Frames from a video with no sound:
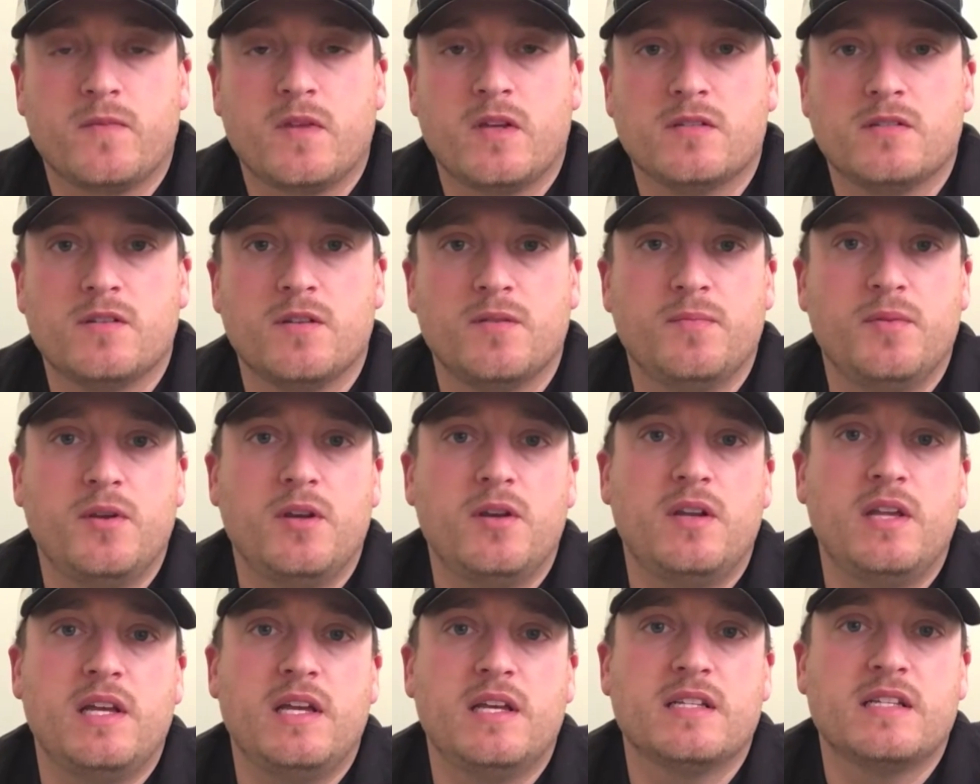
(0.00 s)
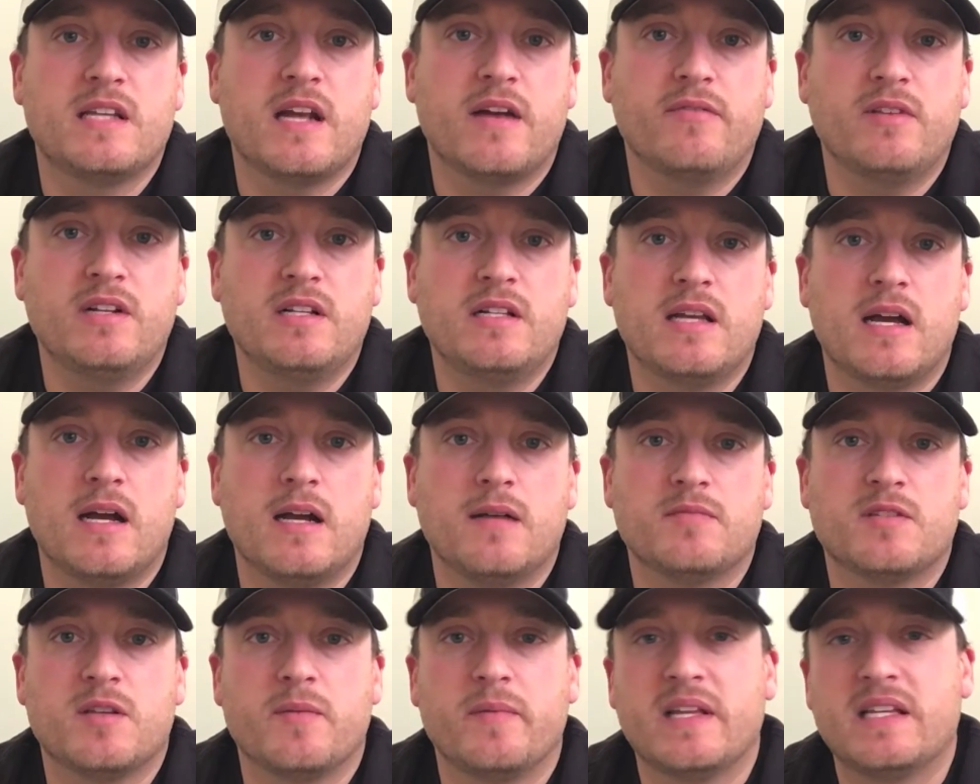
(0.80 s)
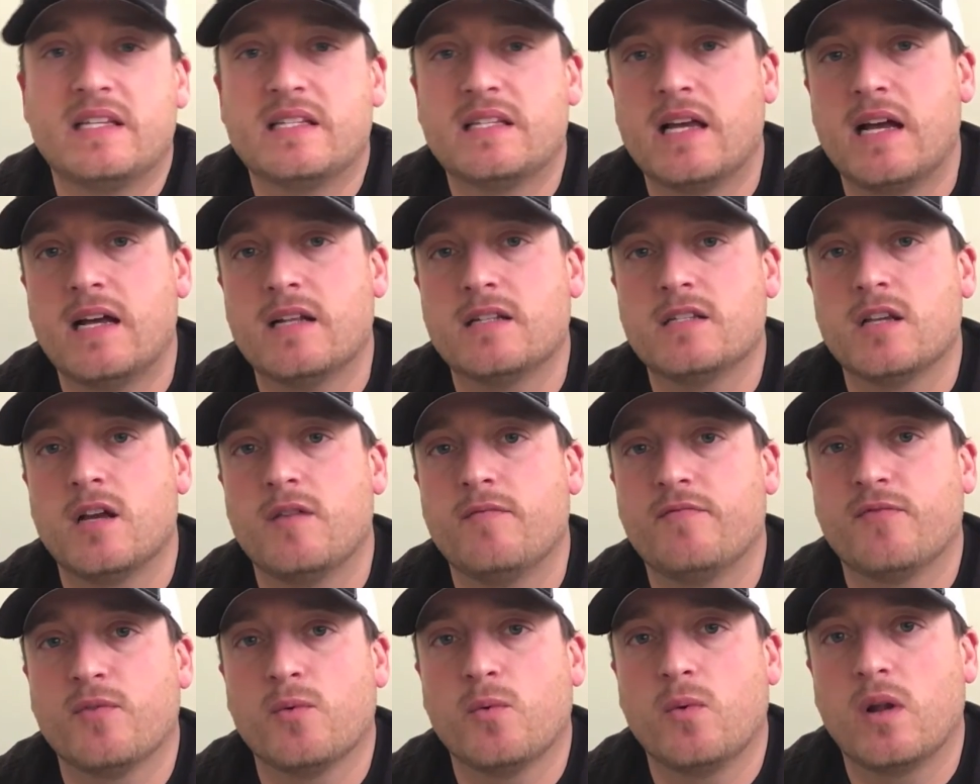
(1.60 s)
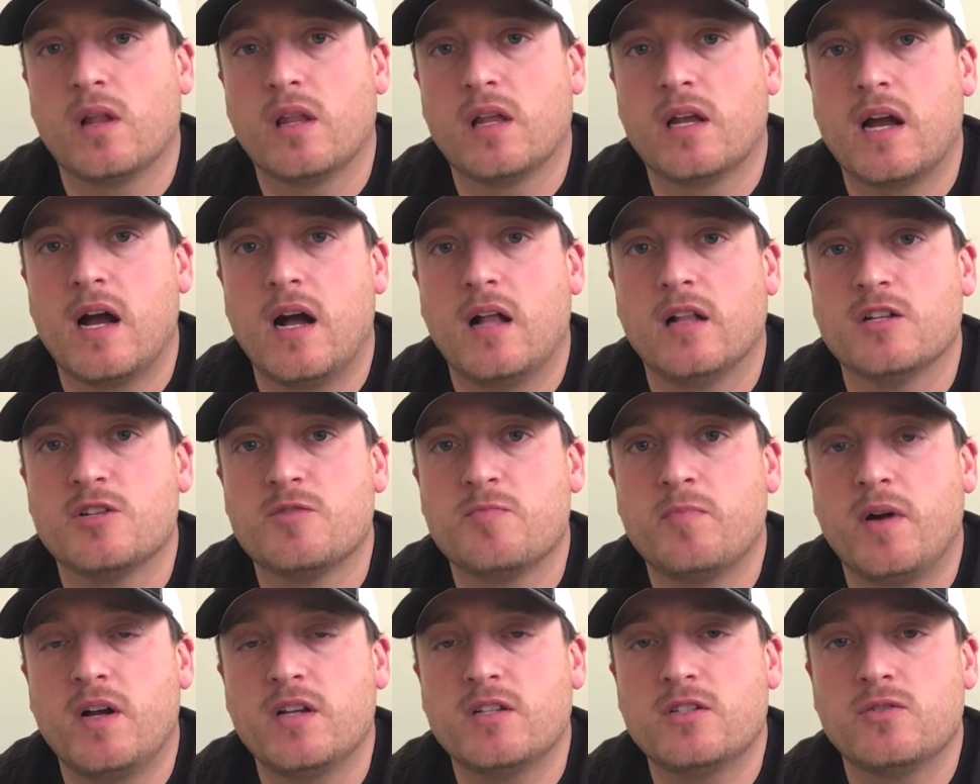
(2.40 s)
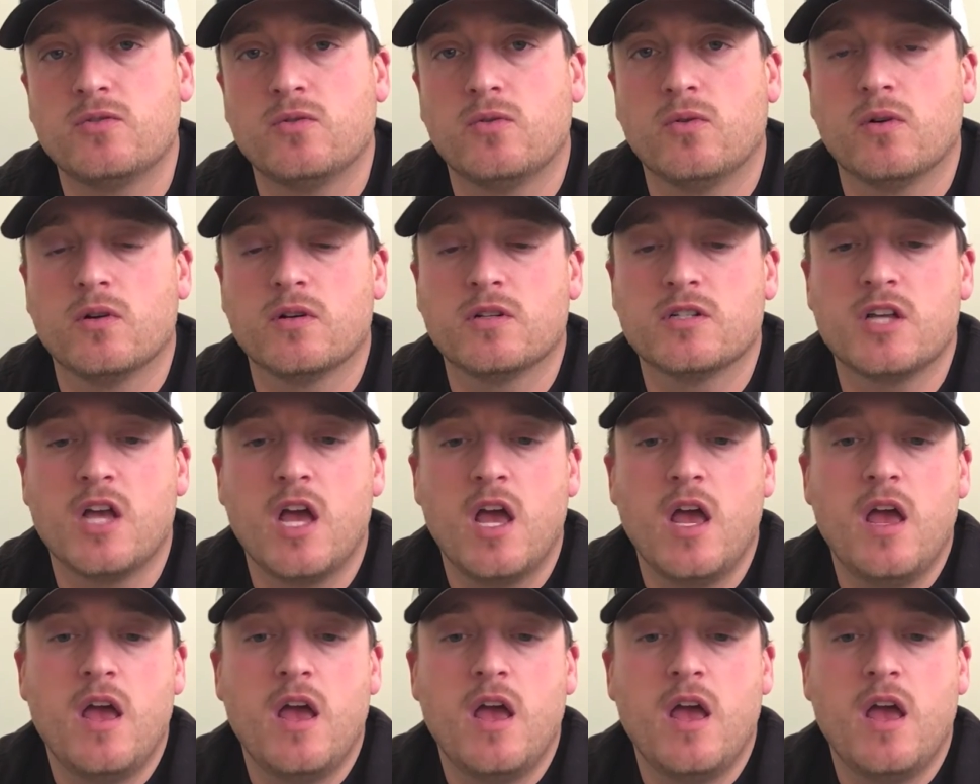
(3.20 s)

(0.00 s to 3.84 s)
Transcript: So the beauty is every time somebody signs up for one of the college bus tours